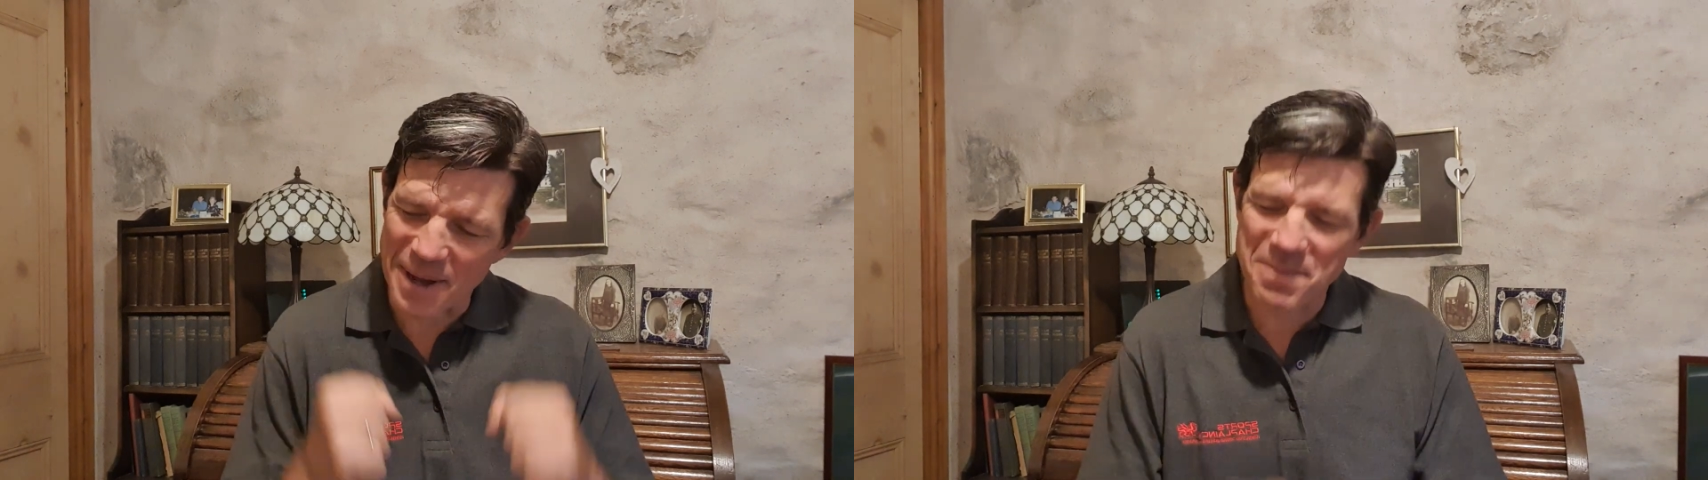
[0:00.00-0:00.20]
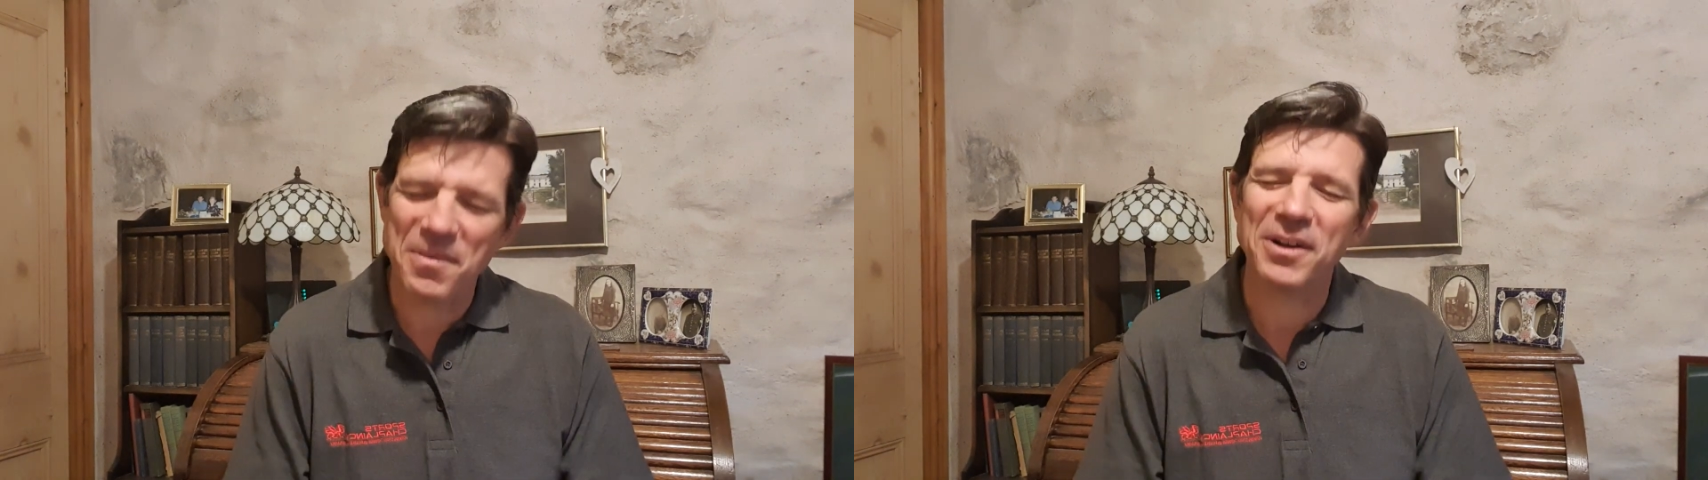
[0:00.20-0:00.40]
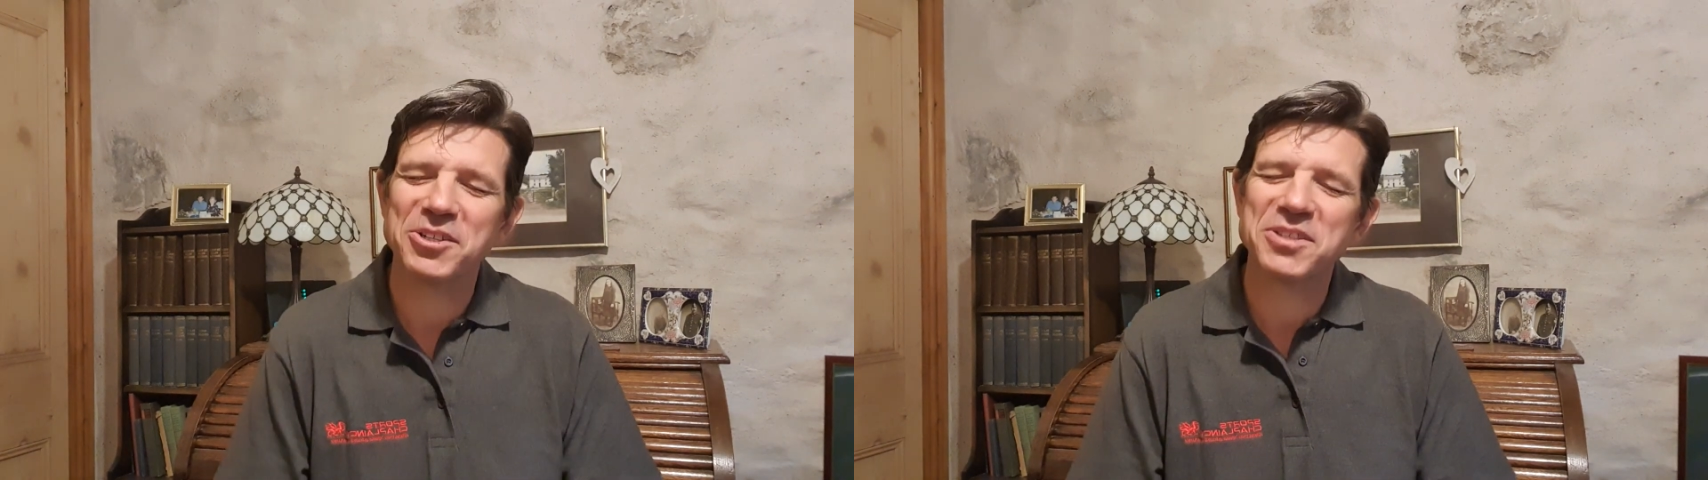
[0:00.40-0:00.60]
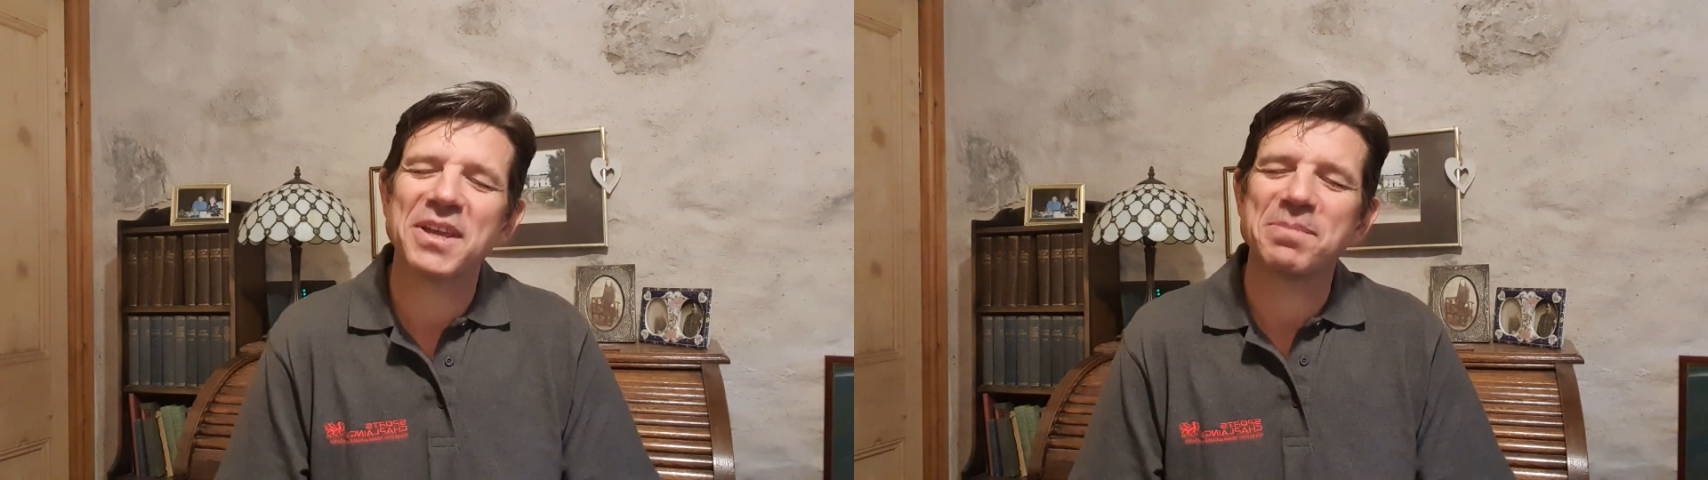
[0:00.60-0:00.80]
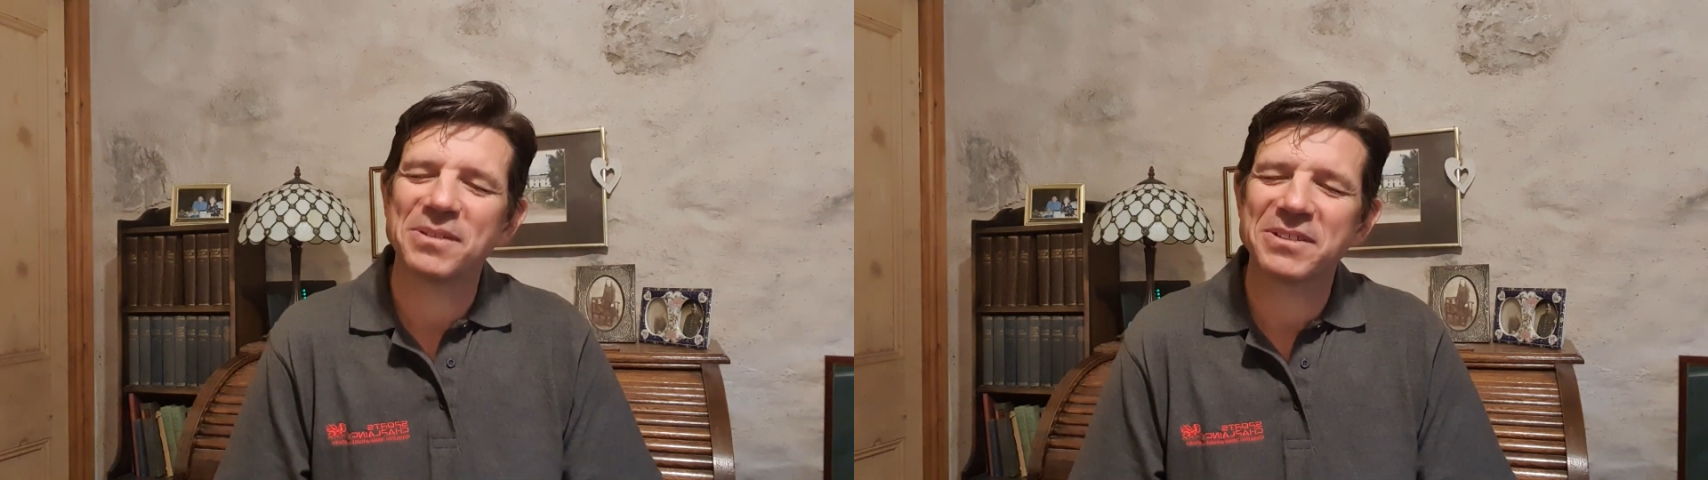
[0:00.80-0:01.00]
Marge
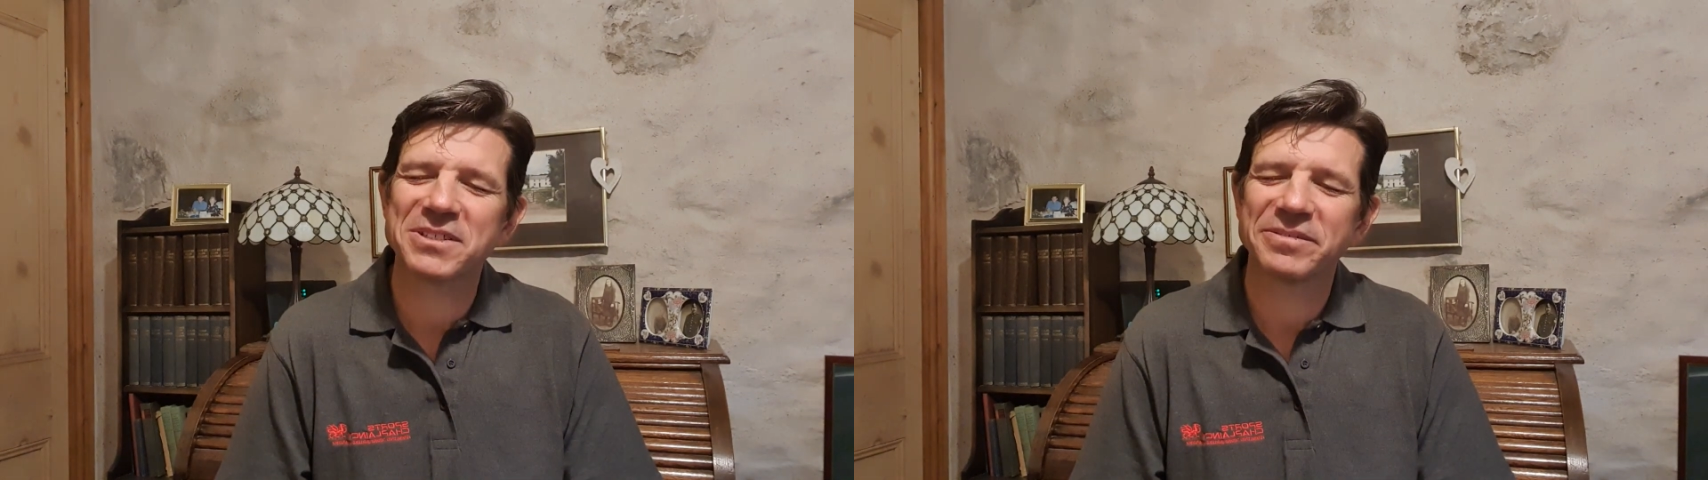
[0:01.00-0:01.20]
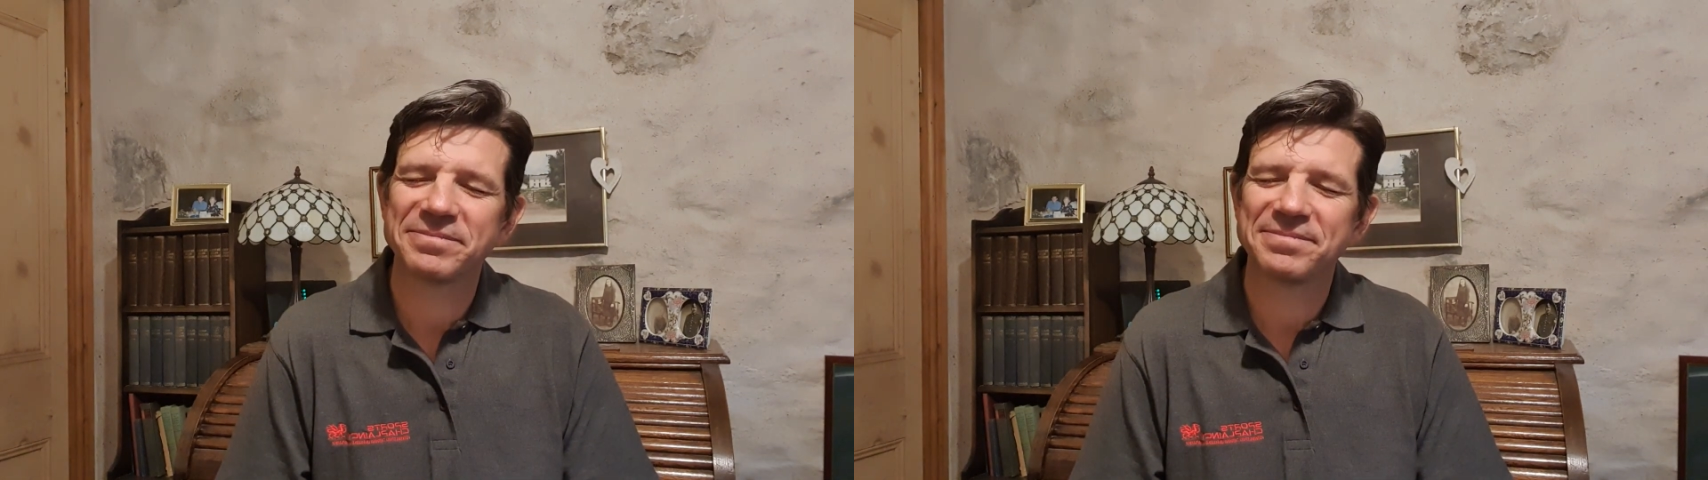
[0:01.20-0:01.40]
Staples.